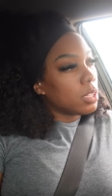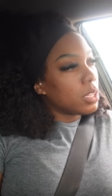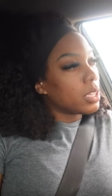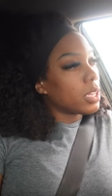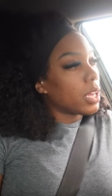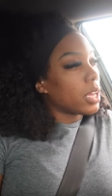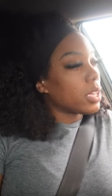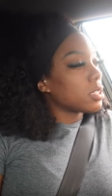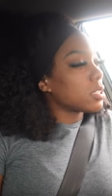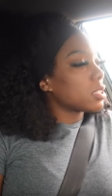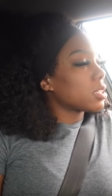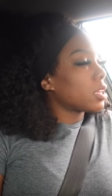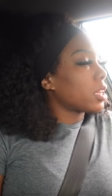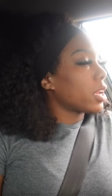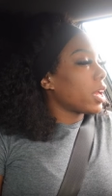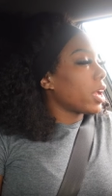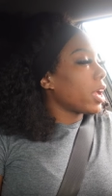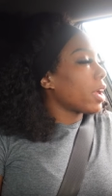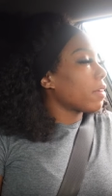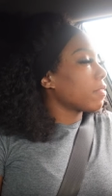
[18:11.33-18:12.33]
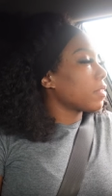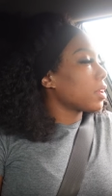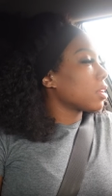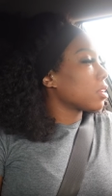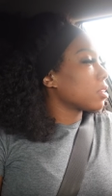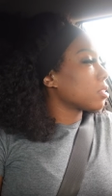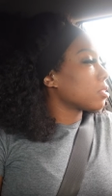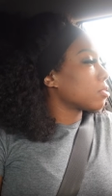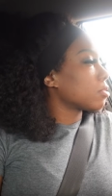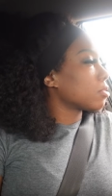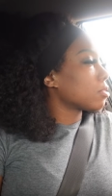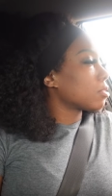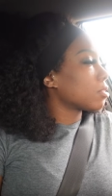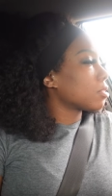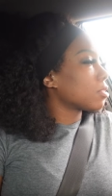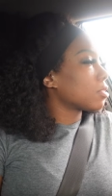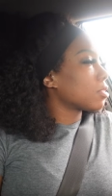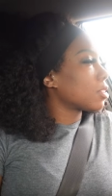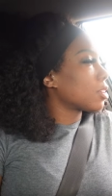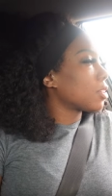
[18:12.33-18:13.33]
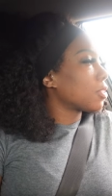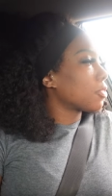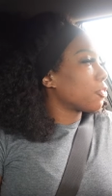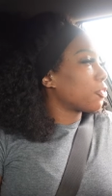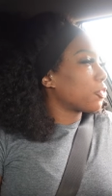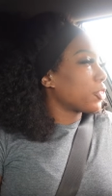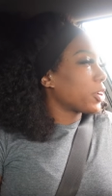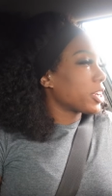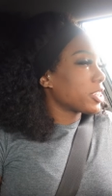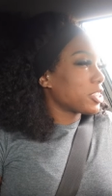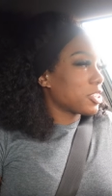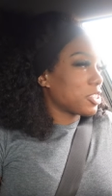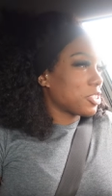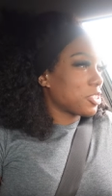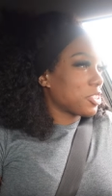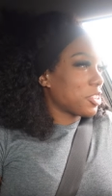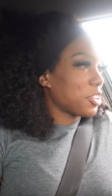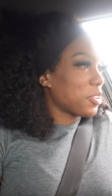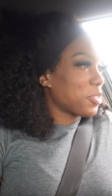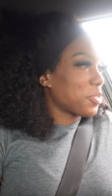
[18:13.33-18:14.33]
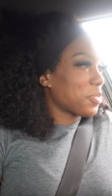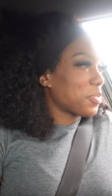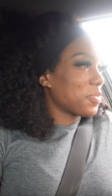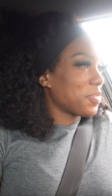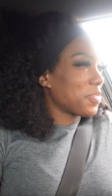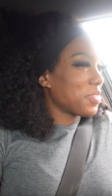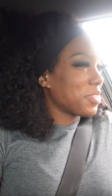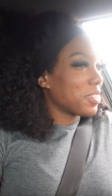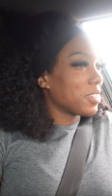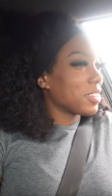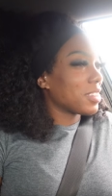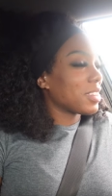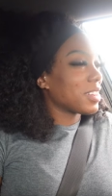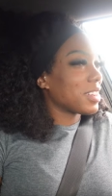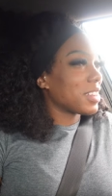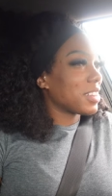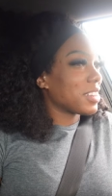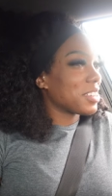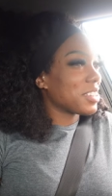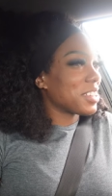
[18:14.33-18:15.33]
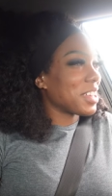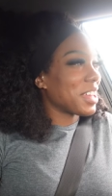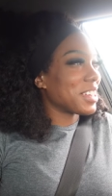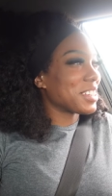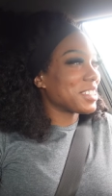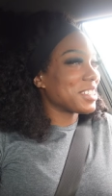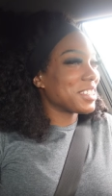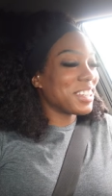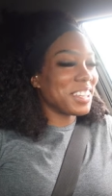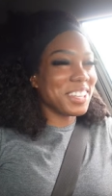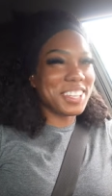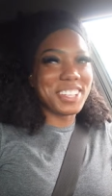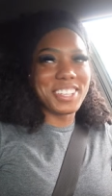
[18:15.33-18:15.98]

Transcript: Yes. Can I have it fresh, though? Well done. Yes.